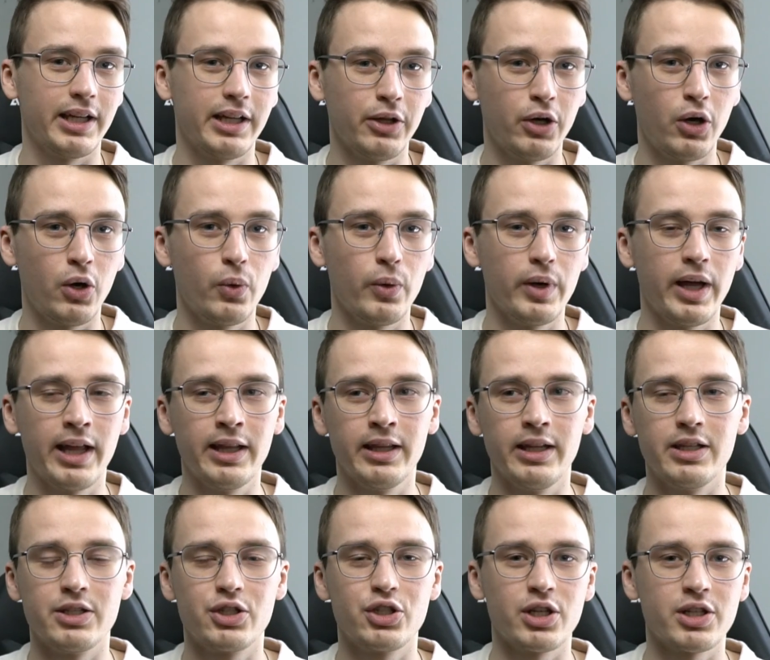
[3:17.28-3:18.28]
at all and
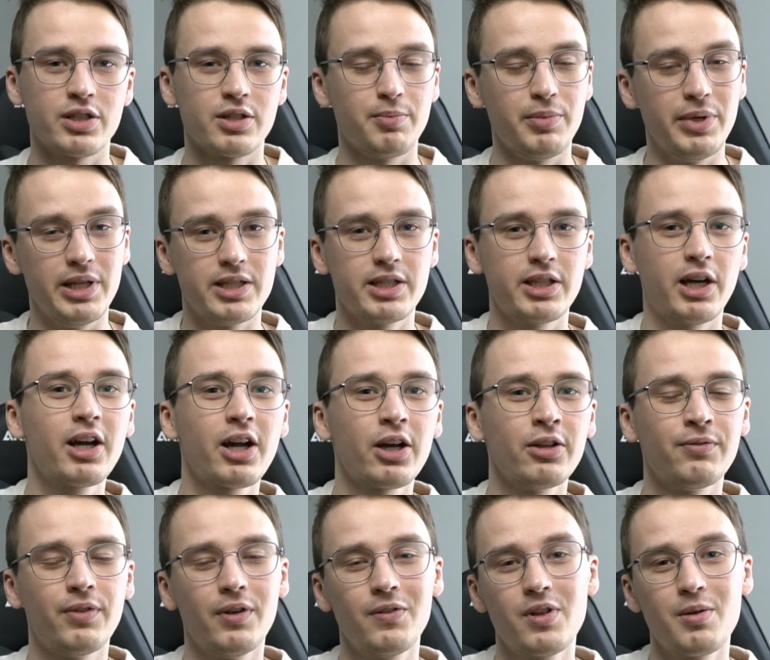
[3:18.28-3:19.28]
it just be stuck on
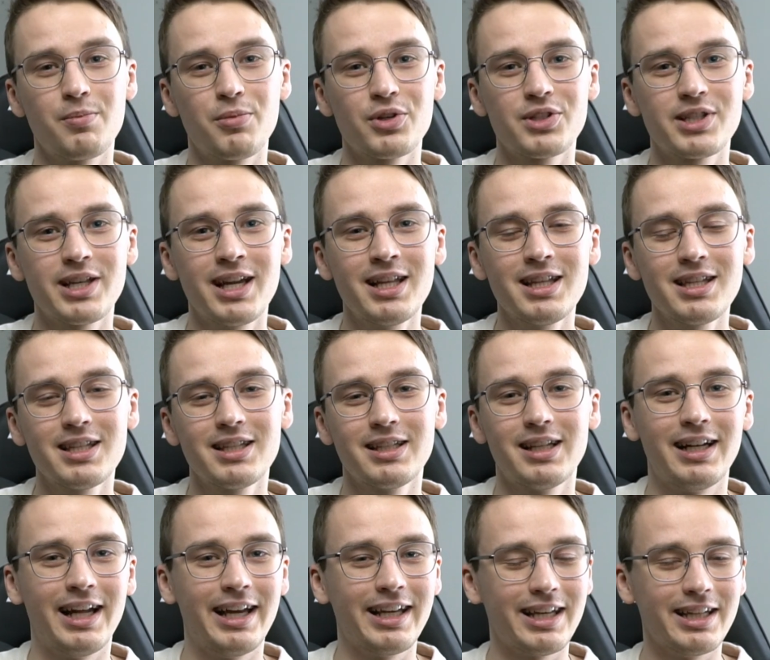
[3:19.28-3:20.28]
50%
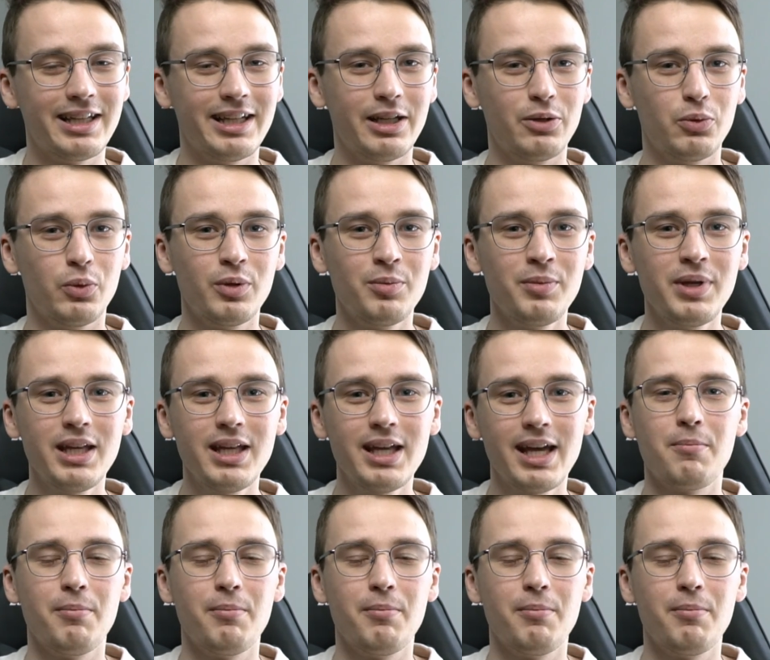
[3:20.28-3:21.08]
like it did with me.